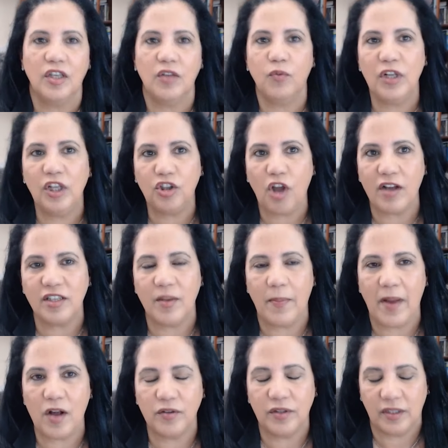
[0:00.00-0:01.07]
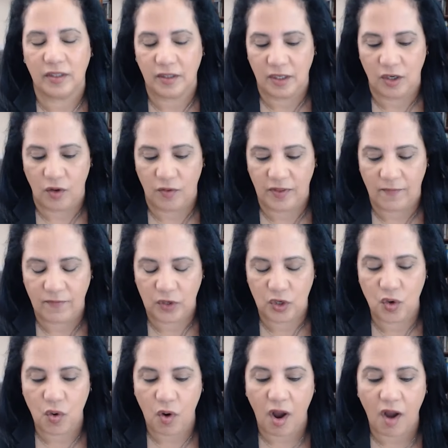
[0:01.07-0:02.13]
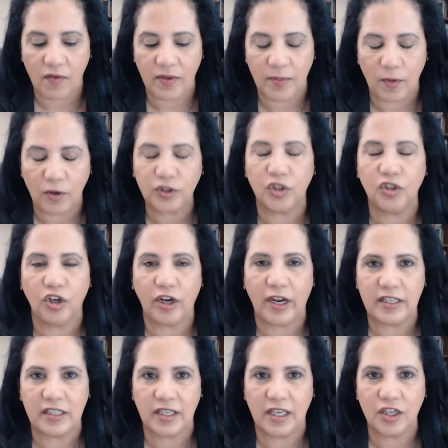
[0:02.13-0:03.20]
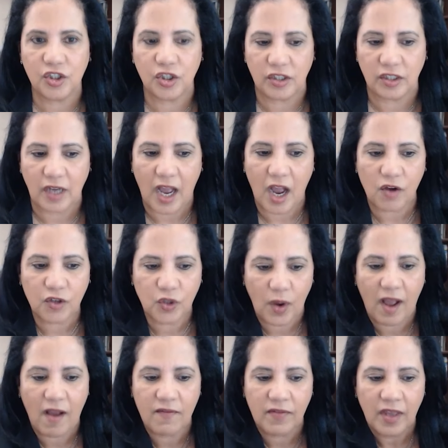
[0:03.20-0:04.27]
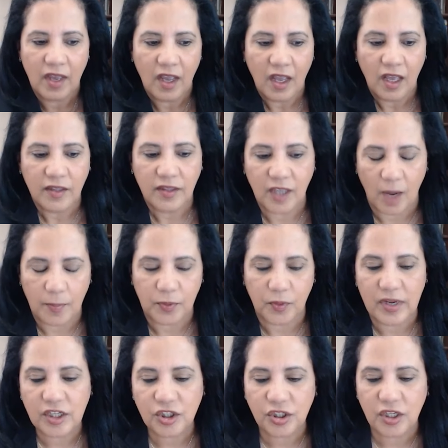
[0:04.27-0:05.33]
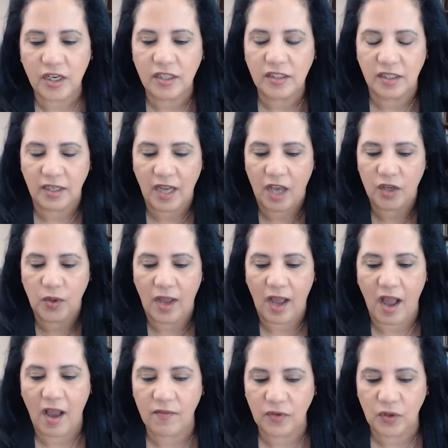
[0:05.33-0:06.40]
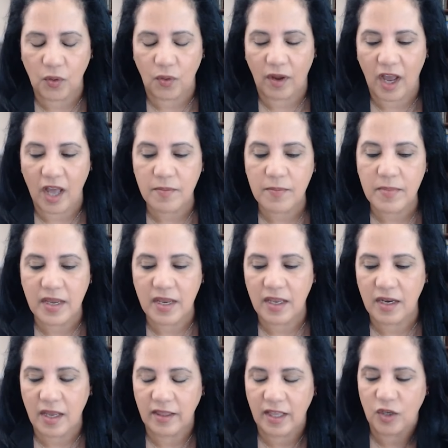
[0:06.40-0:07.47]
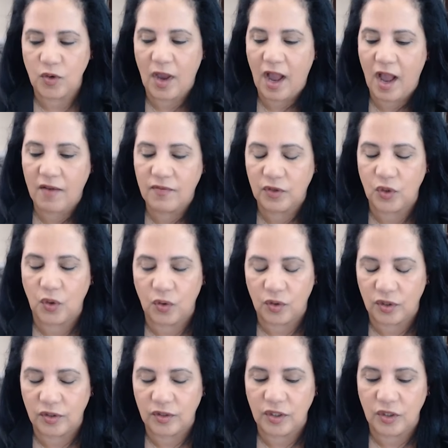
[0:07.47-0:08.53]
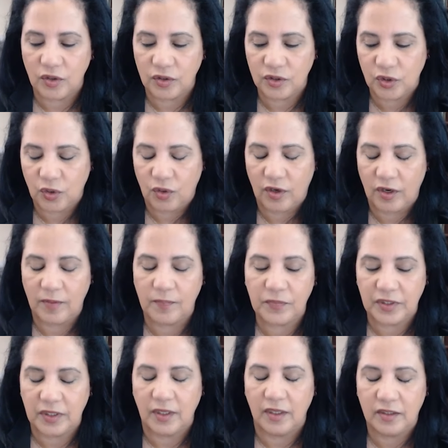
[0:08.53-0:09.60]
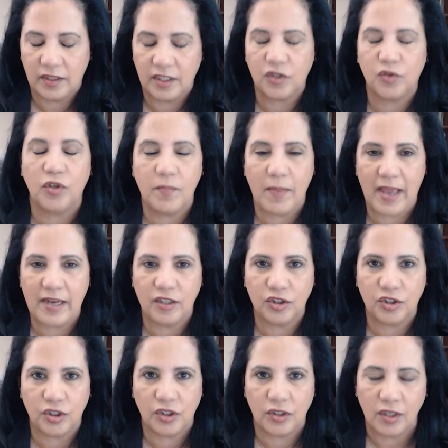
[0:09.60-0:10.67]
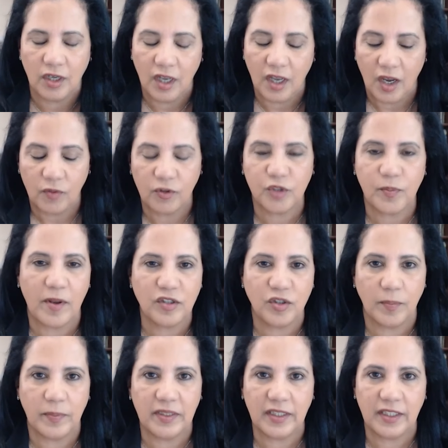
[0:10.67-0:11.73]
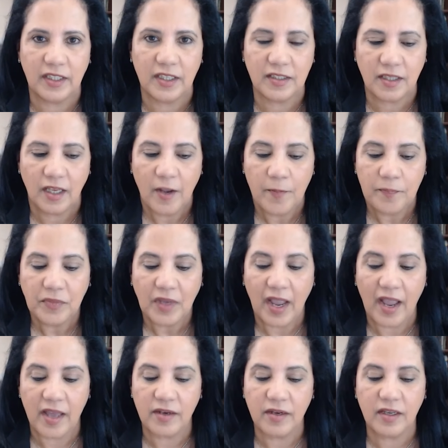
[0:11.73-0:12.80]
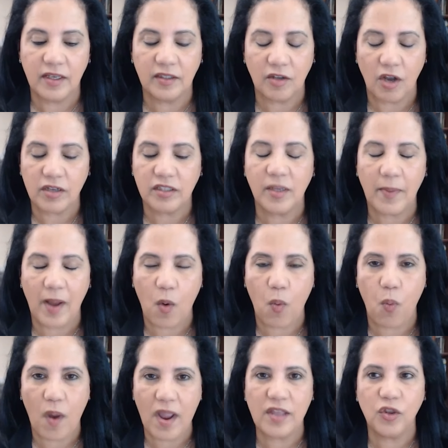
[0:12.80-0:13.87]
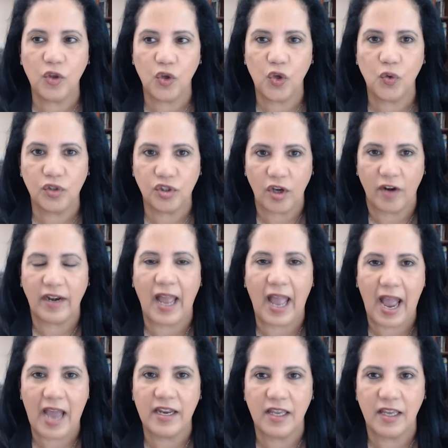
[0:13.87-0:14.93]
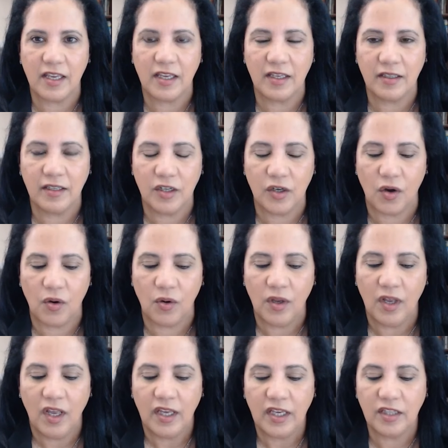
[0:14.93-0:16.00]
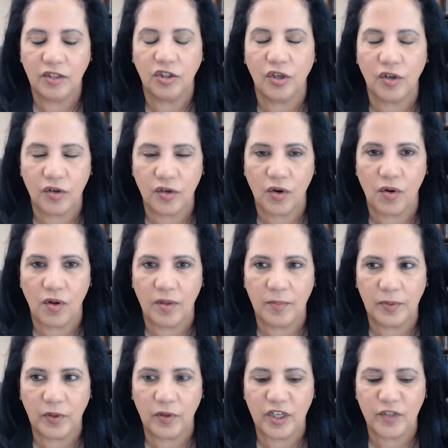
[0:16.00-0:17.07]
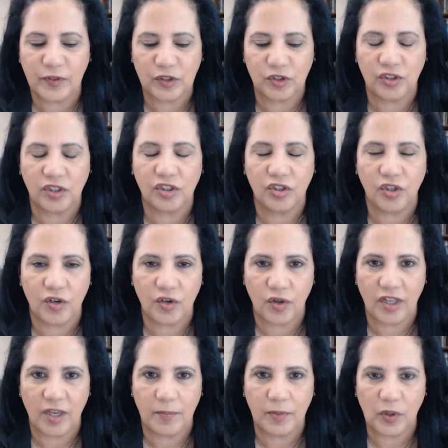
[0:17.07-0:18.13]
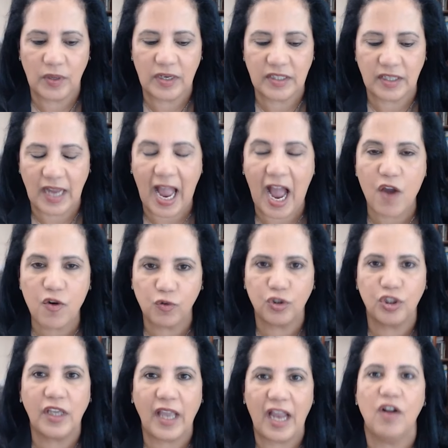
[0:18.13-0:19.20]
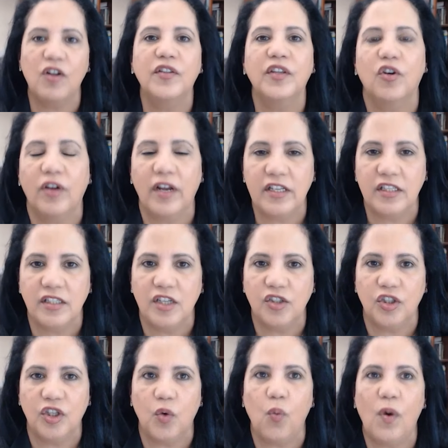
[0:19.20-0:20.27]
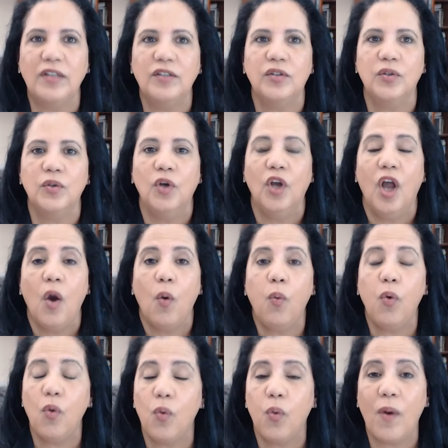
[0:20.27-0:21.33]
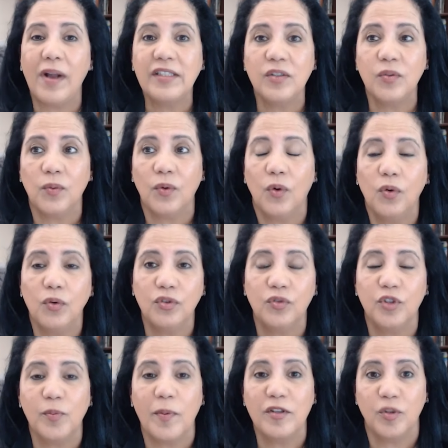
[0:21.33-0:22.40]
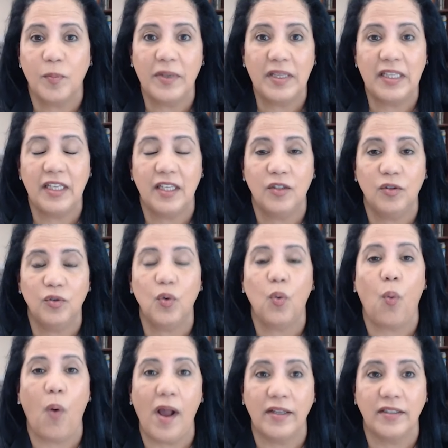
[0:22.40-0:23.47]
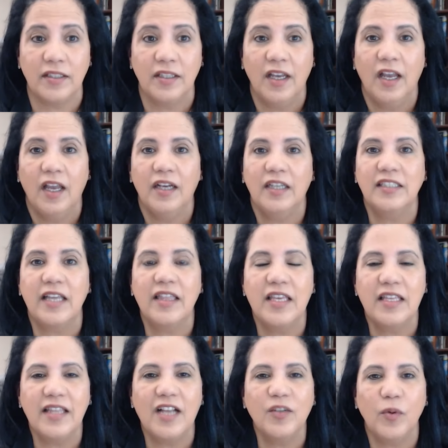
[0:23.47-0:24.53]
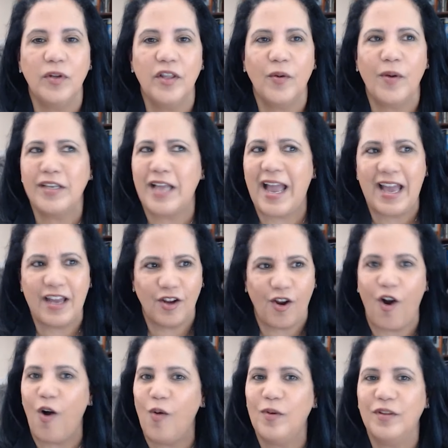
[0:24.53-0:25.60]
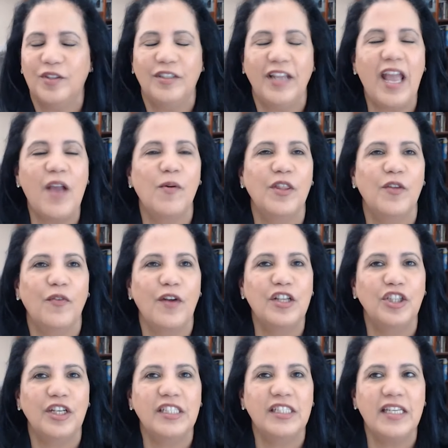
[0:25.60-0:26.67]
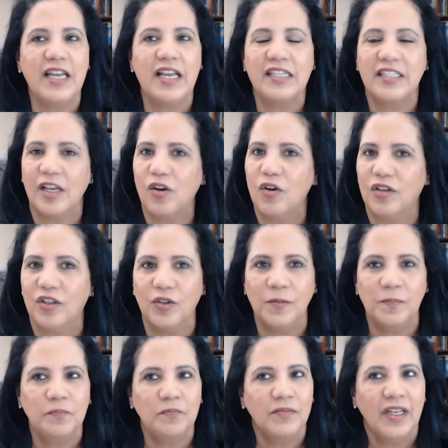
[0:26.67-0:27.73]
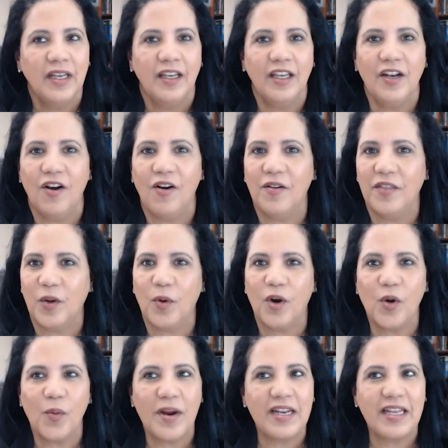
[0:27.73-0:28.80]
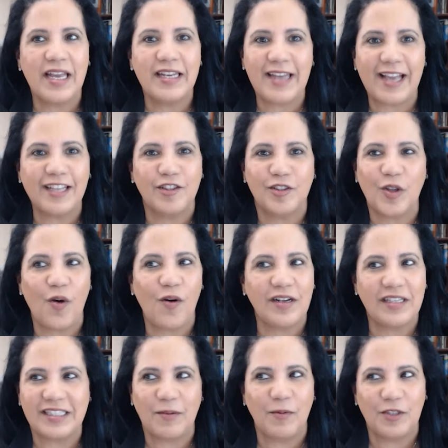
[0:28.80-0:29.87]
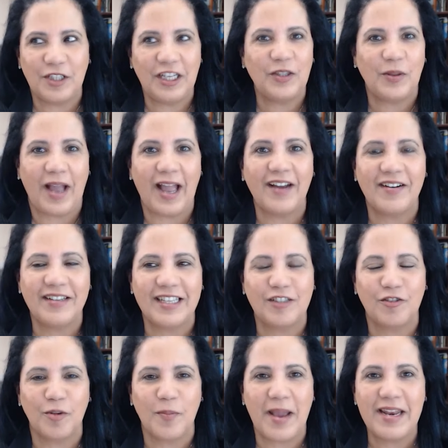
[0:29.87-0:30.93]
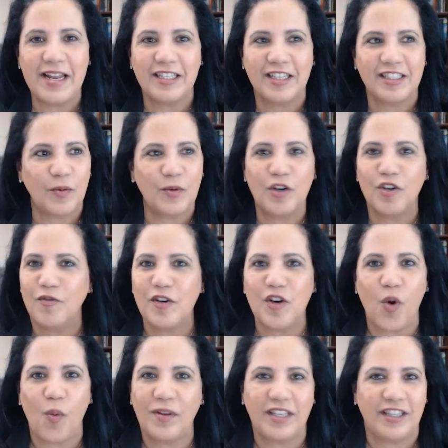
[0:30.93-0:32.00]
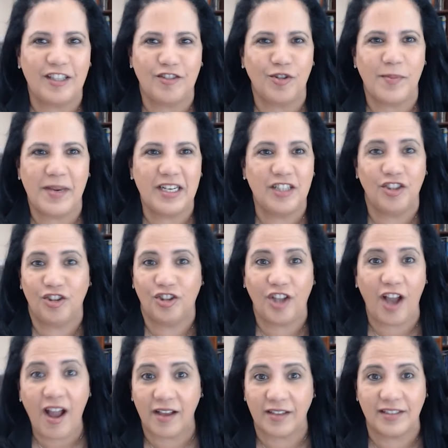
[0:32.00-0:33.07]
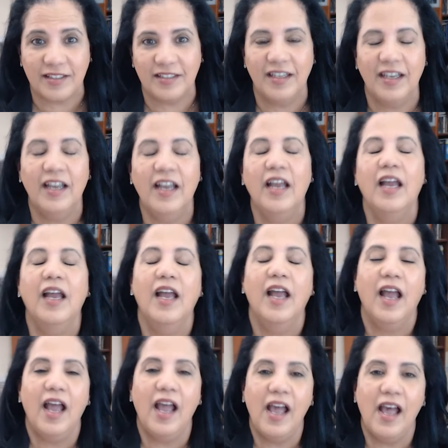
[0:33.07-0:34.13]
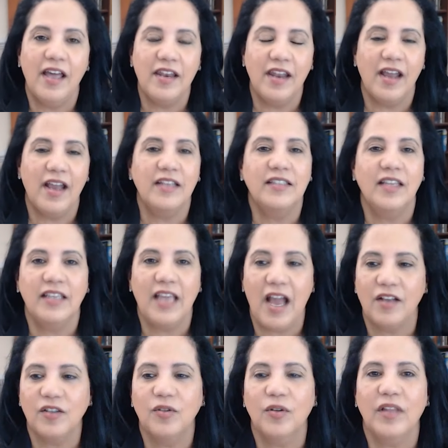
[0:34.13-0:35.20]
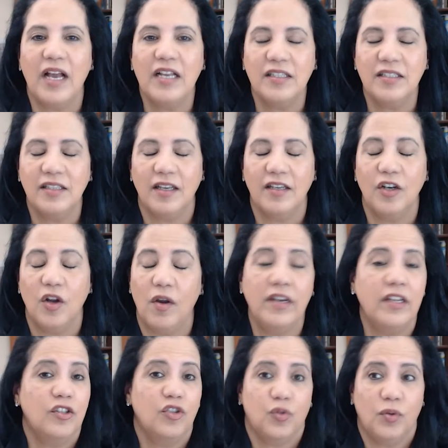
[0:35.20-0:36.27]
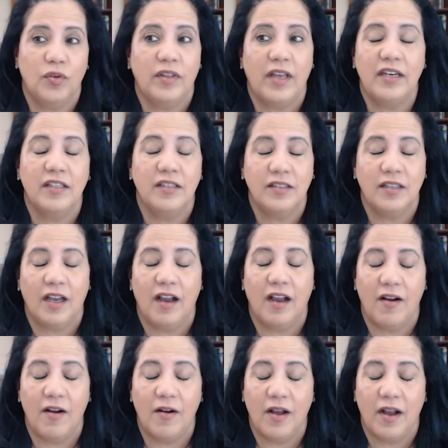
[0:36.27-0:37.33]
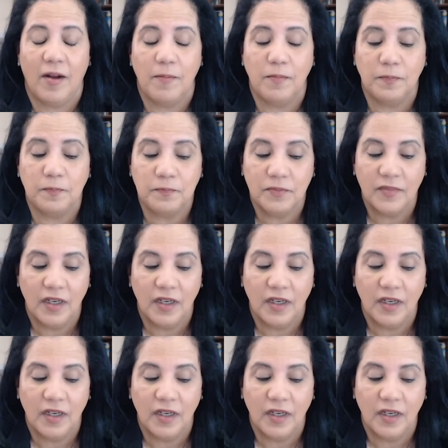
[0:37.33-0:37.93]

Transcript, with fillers: it really talks about you know the view of a multi organization and how you have the operations and how you have your admin and then you have your you know your uh, district manager responsibilities and it talks about when do you start adding you know internal employees versus external employees and how to scale the organization and what to wh- what's whose responsibility to do what because i think that's one of the questions i had a call with today with the franchisee and i said look you you know they were already at nine stores i said well you need to hire a district manager i said we don't even know what the district manager does and and said, yeah so that's you know and it's true that is uh, um